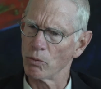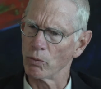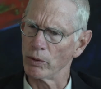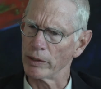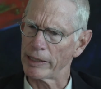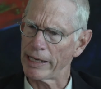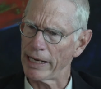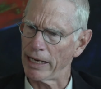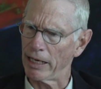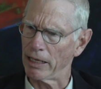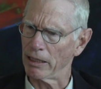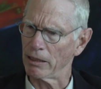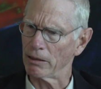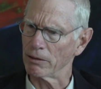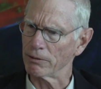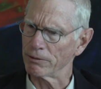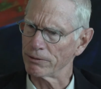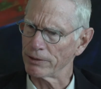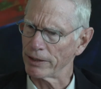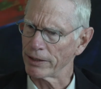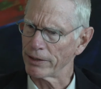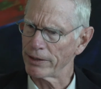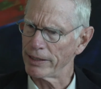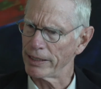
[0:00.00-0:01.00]
We
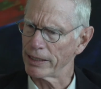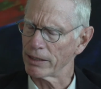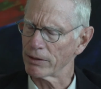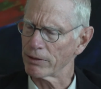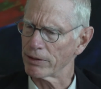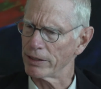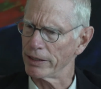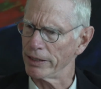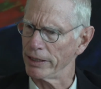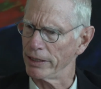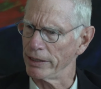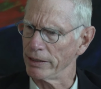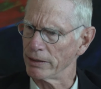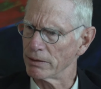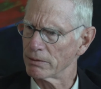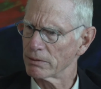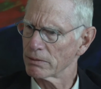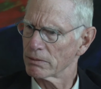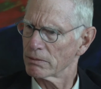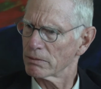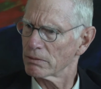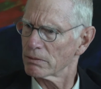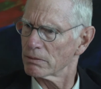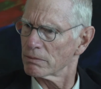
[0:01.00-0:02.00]
have, I think, the
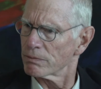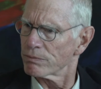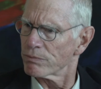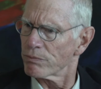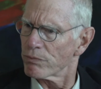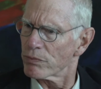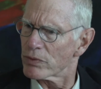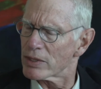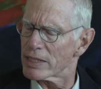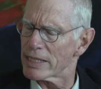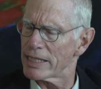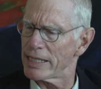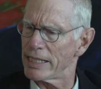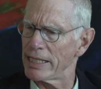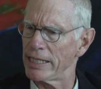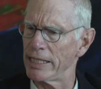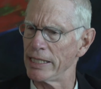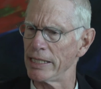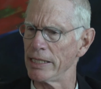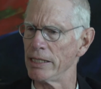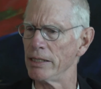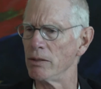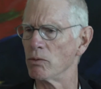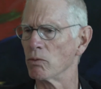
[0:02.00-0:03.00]

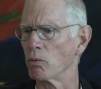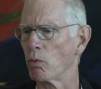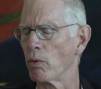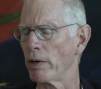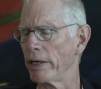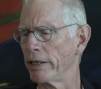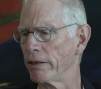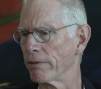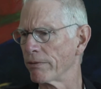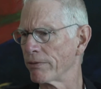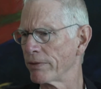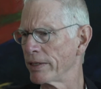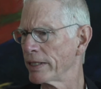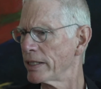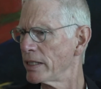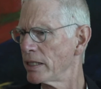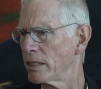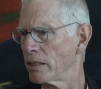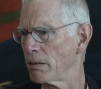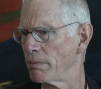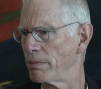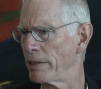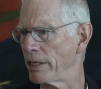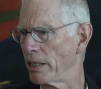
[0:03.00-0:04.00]
key way of
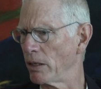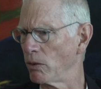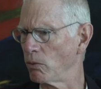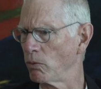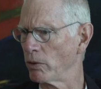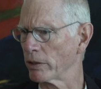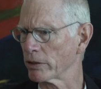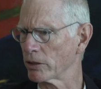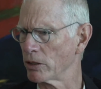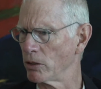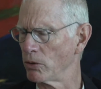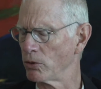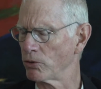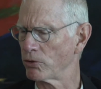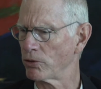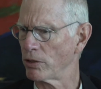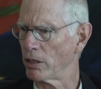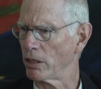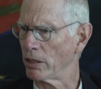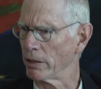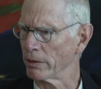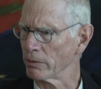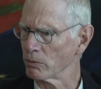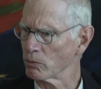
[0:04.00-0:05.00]
thinking about what goes
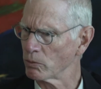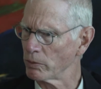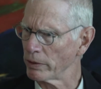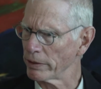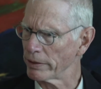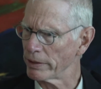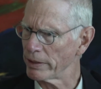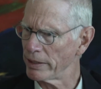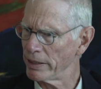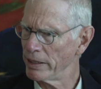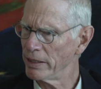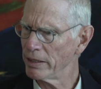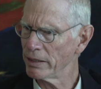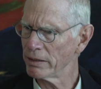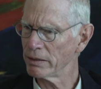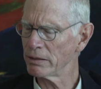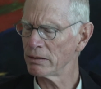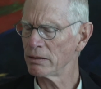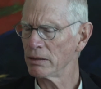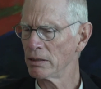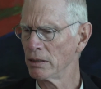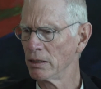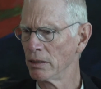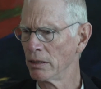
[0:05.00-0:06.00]
on
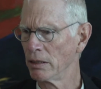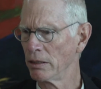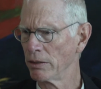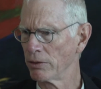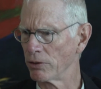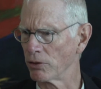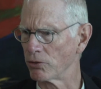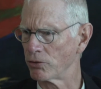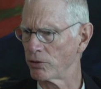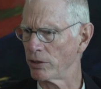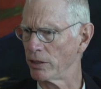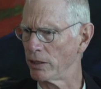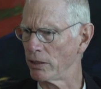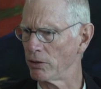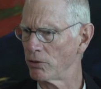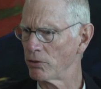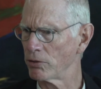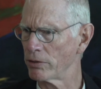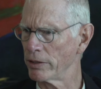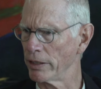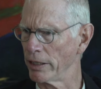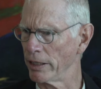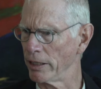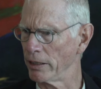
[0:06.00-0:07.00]
within the
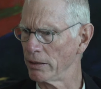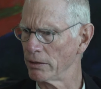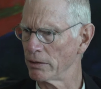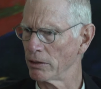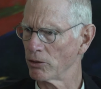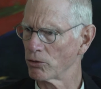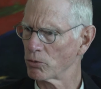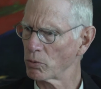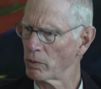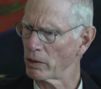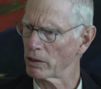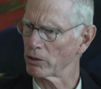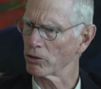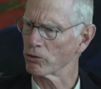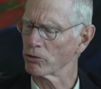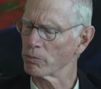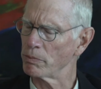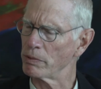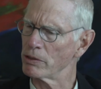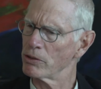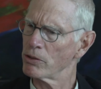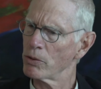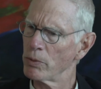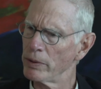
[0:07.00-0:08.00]
city-state as well as
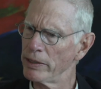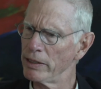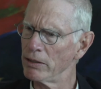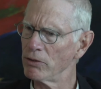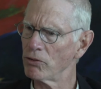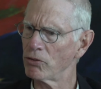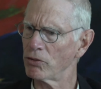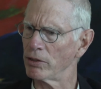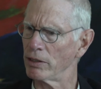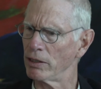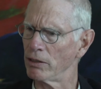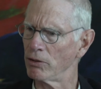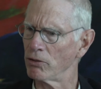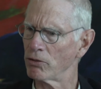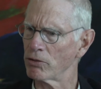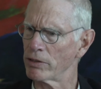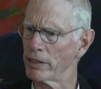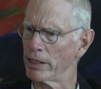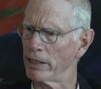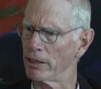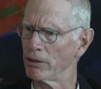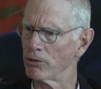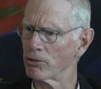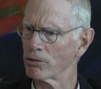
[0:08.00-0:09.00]
between
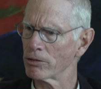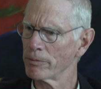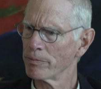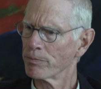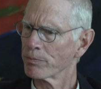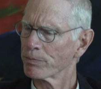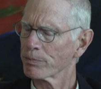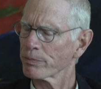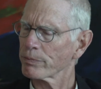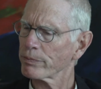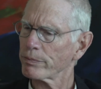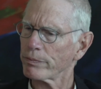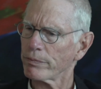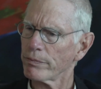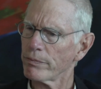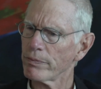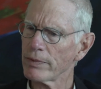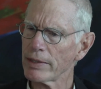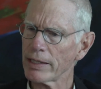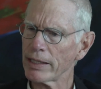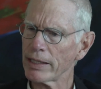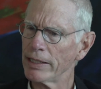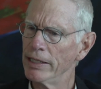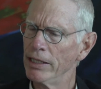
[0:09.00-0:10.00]
city-states
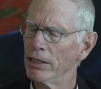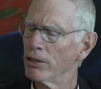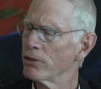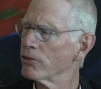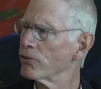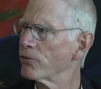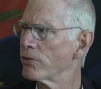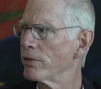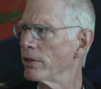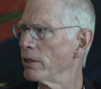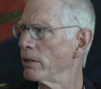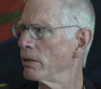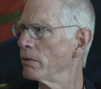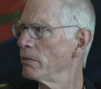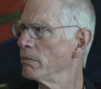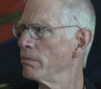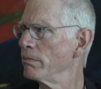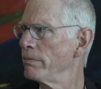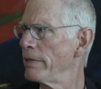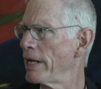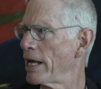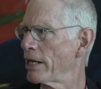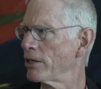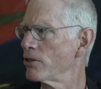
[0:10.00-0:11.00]
is the
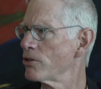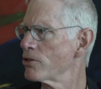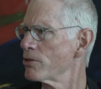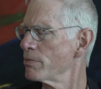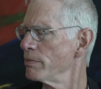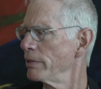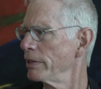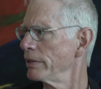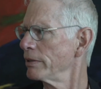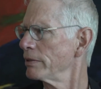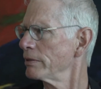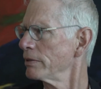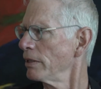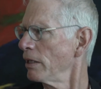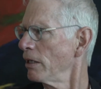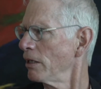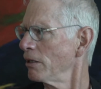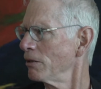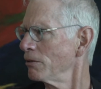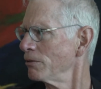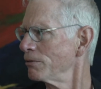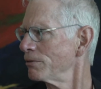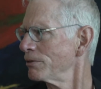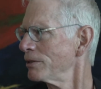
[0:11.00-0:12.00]
management
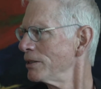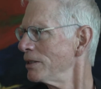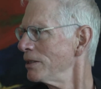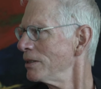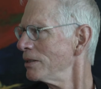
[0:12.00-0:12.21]
of